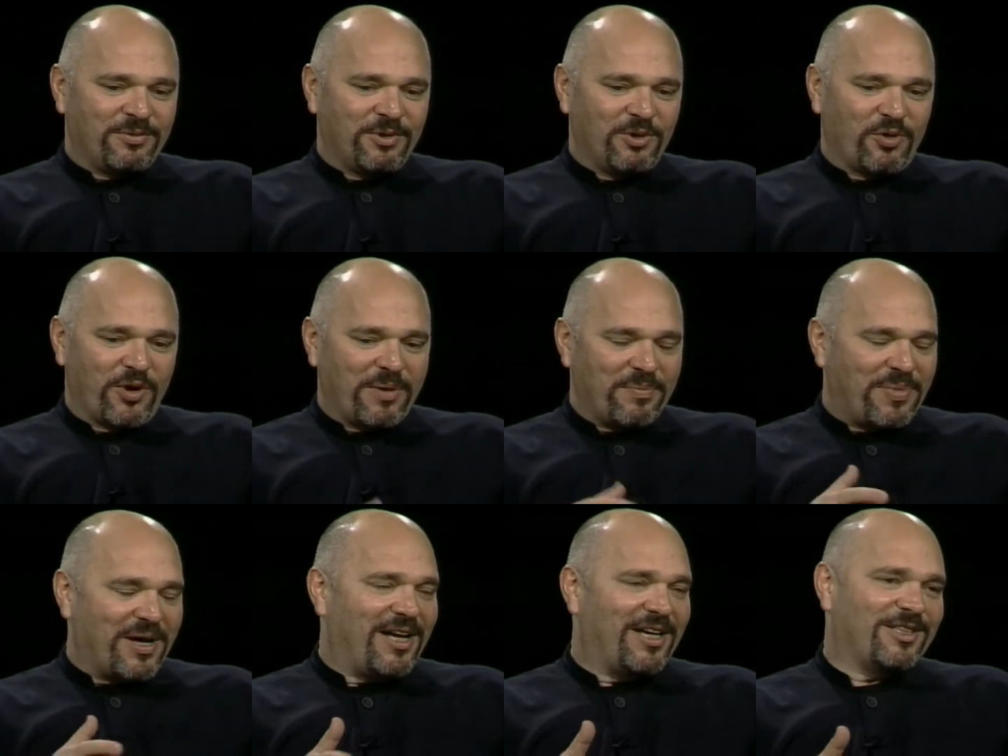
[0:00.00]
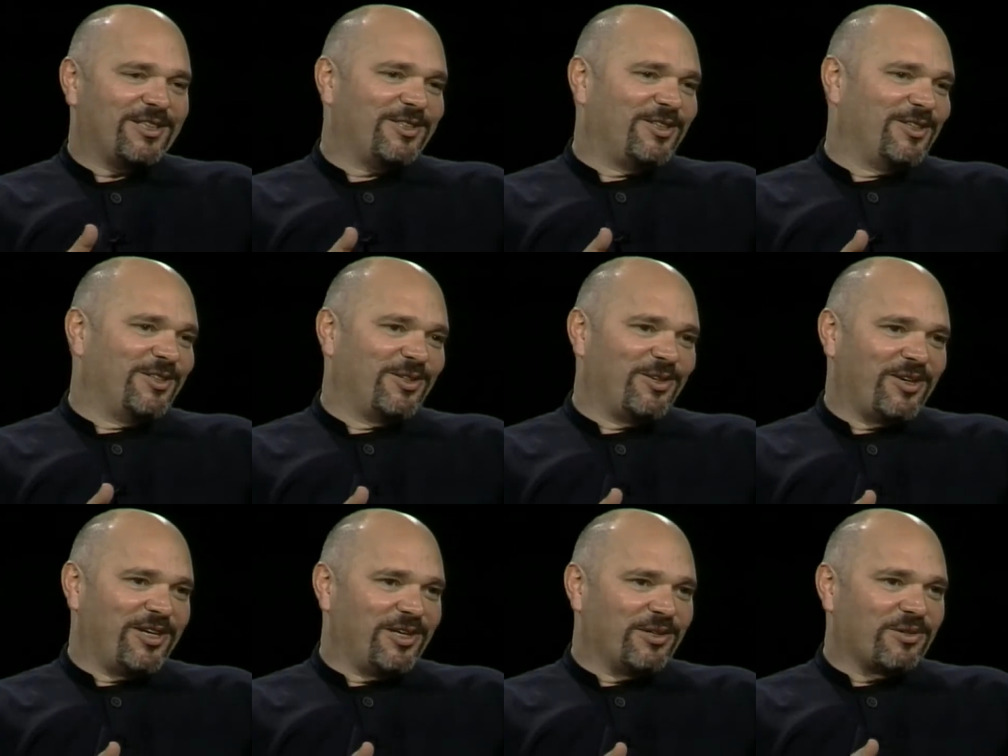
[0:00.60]
great pasta
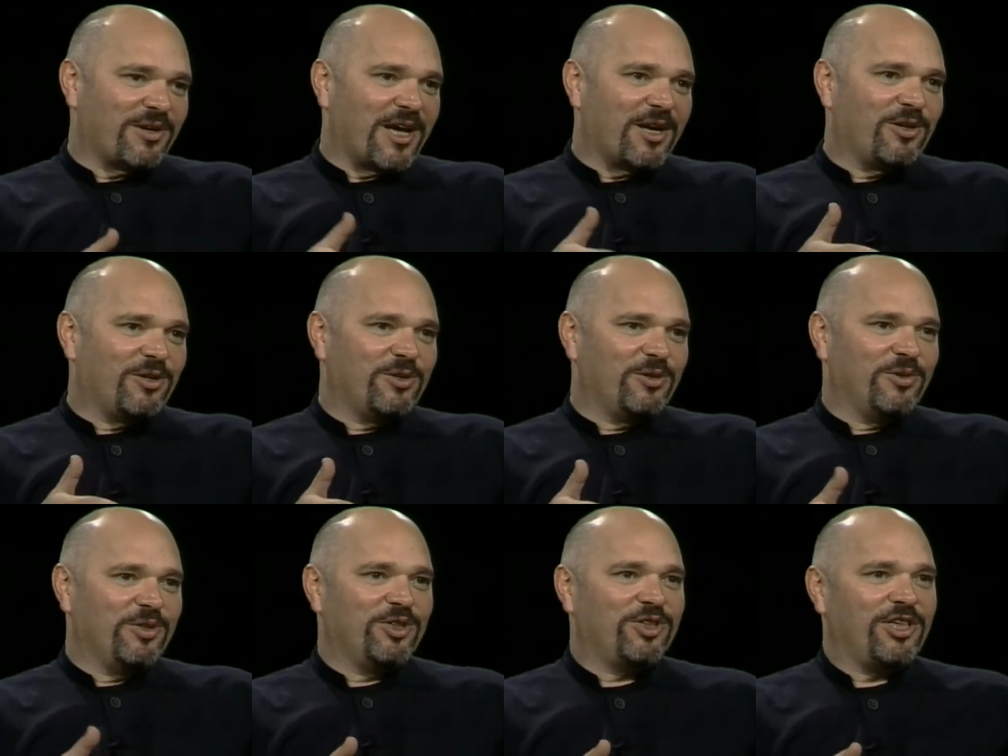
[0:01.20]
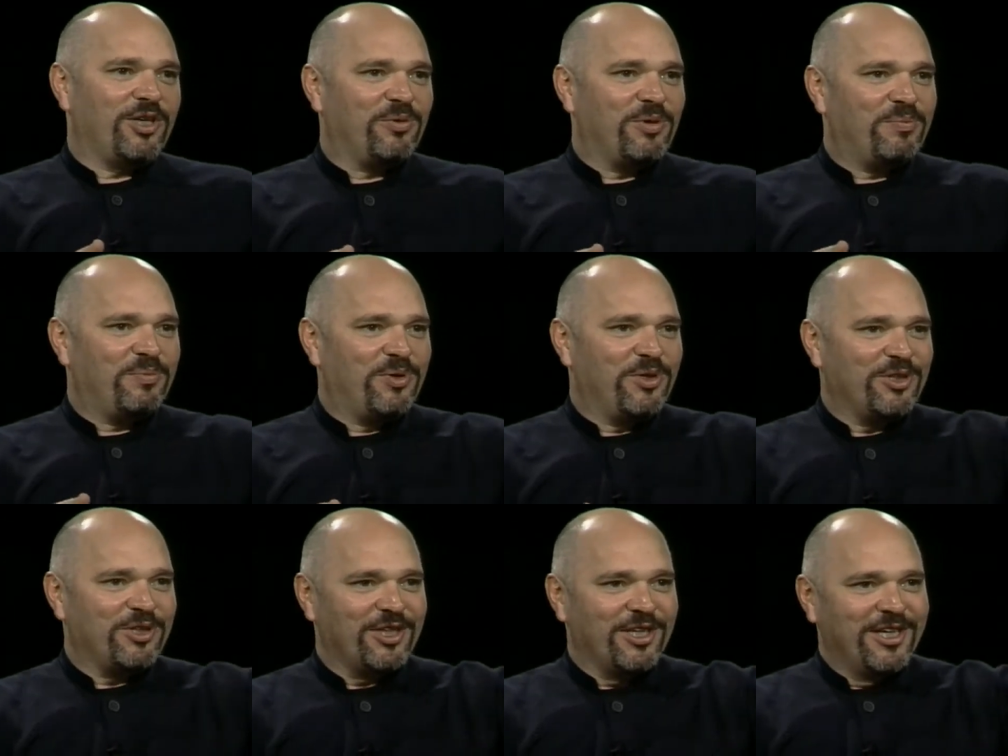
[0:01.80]
and great ragu, and she would
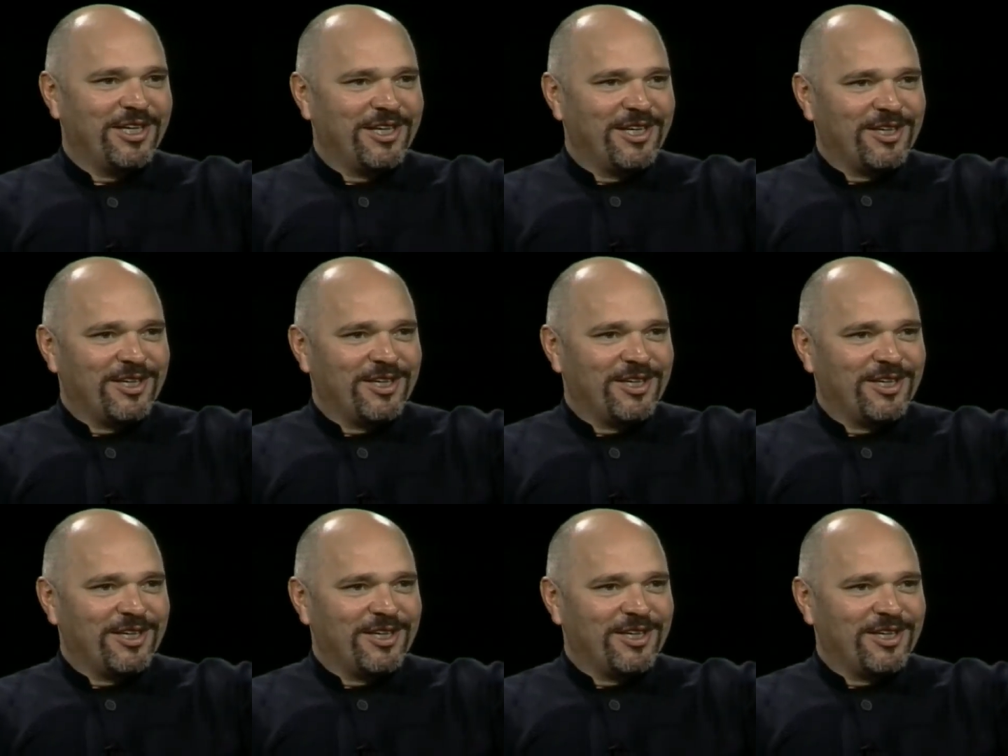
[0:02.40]
put